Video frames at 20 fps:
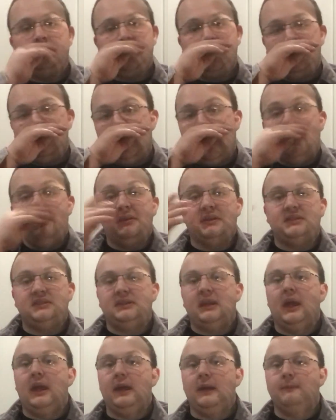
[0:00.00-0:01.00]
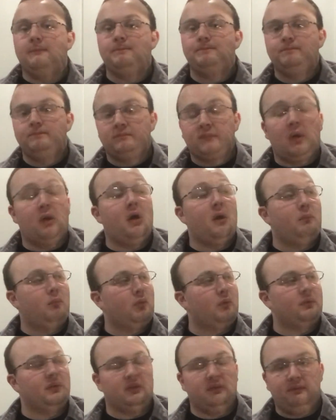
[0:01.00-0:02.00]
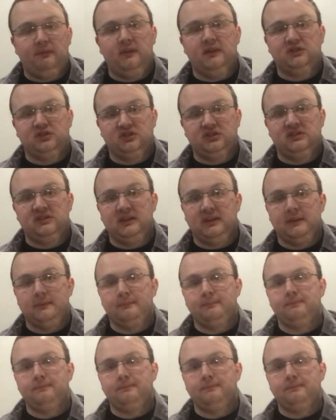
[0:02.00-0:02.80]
It'll help work with efficiency.